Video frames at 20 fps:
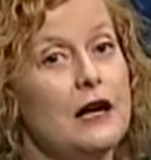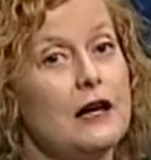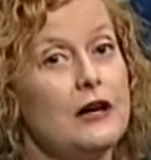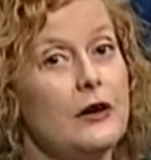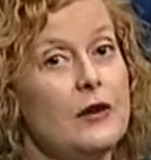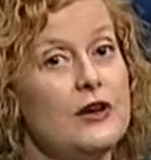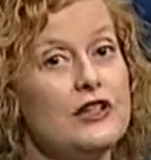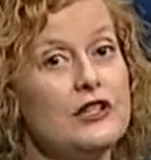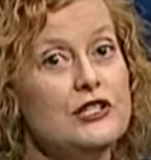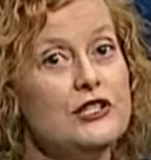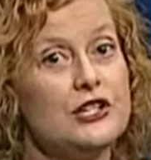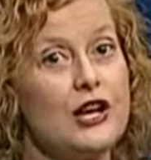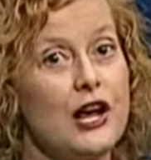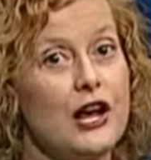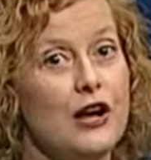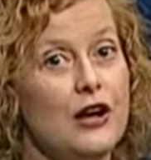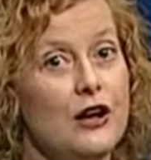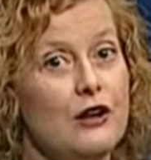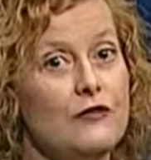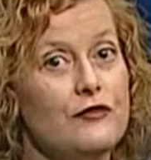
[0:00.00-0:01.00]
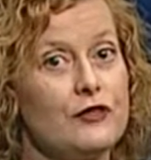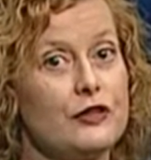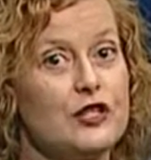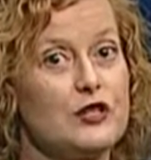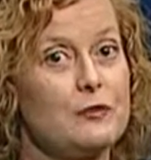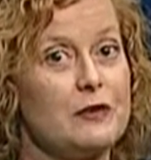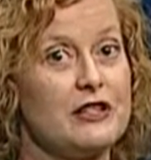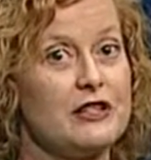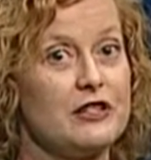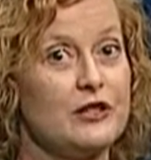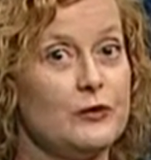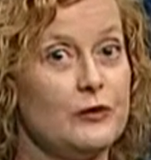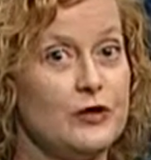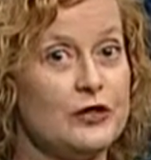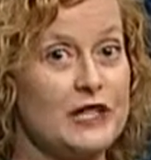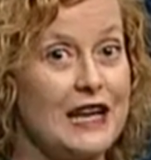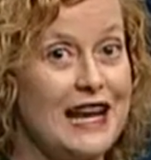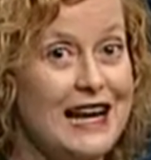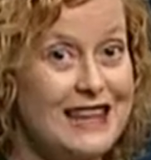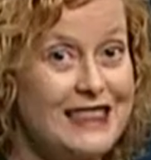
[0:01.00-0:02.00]
Going to jail for expressing
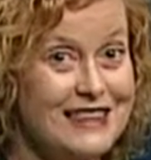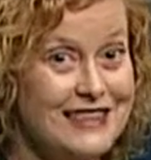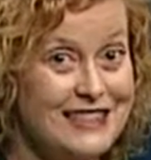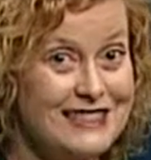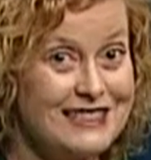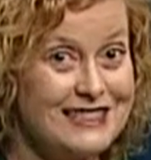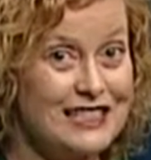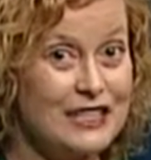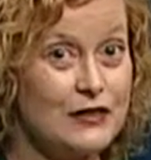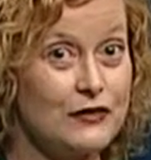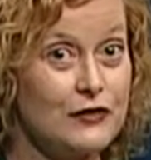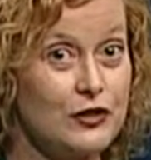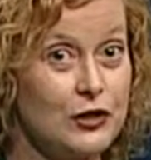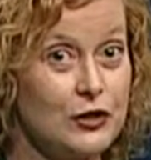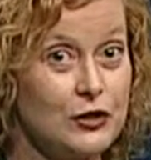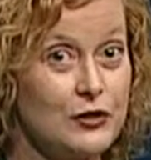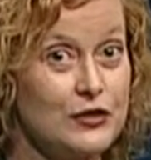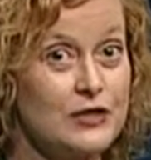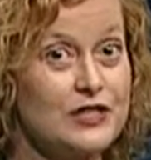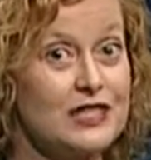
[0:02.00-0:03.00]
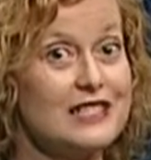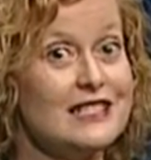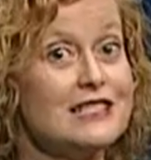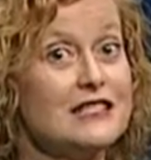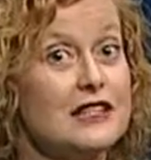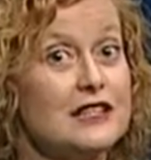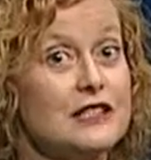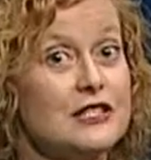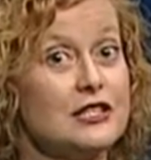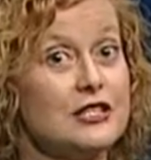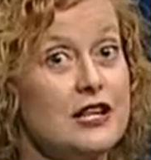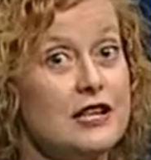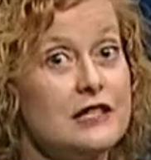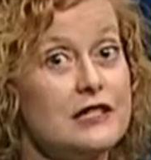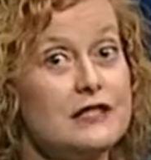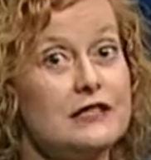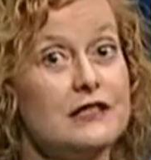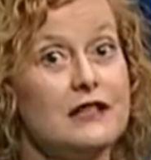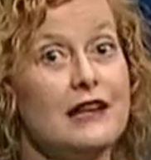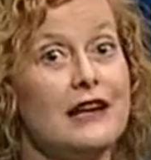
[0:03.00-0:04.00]
one's atheistic views is
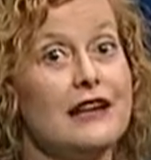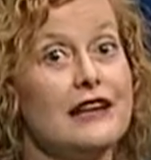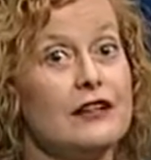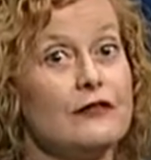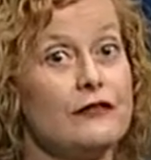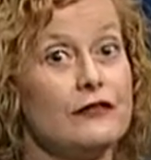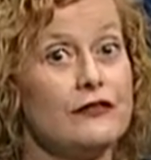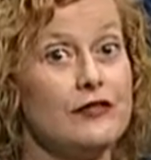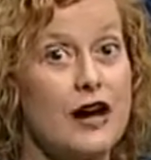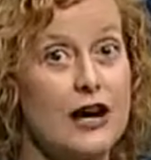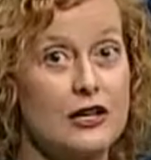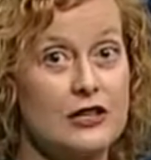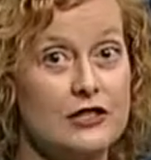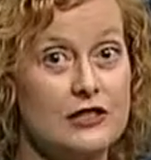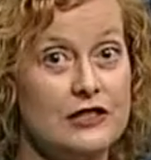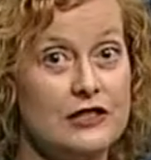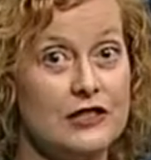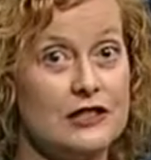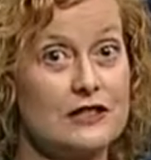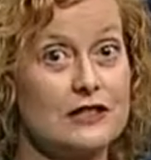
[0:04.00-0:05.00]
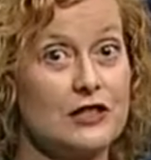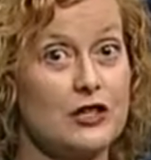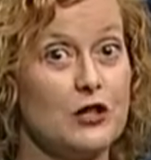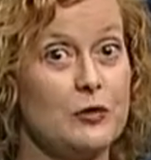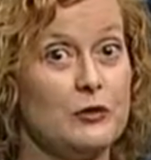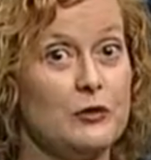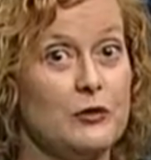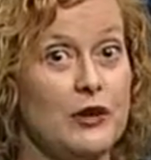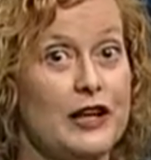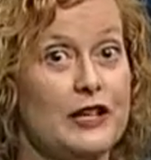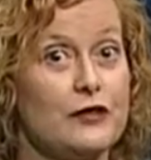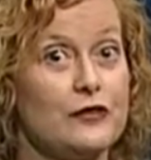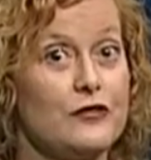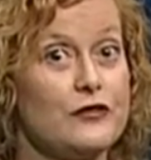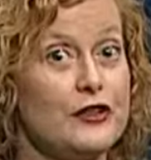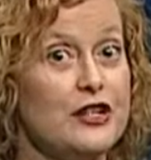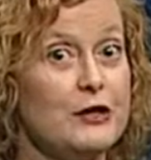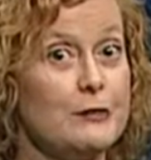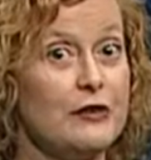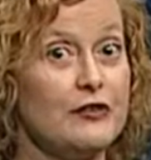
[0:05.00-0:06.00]
unjust, an infraction against the human right to
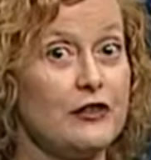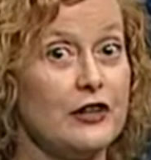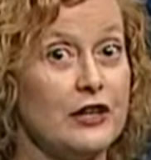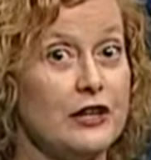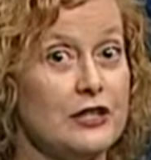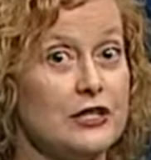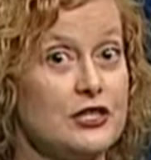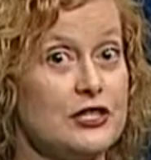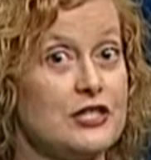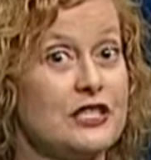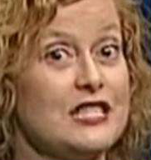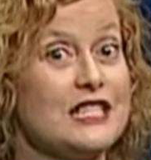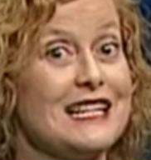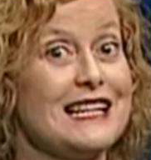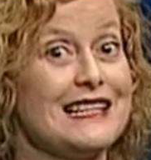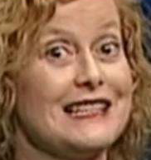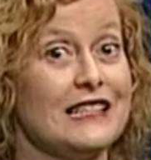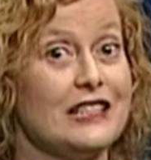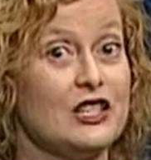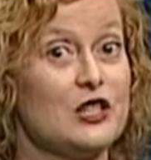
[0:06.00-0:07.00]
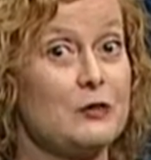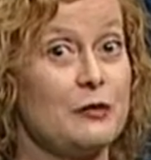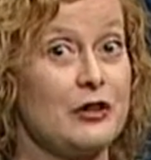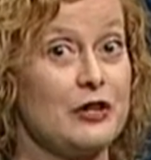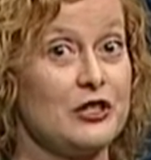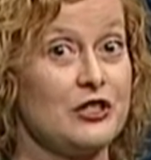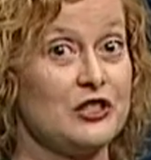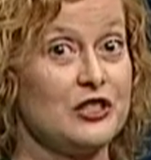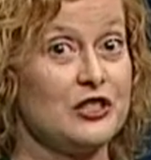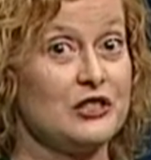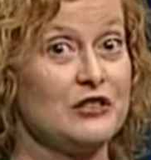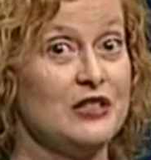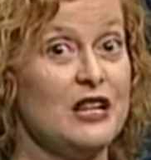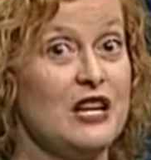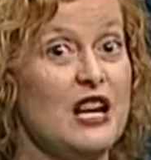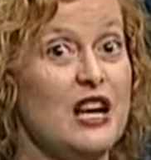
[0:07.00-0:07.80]
freedom of conscience and expression.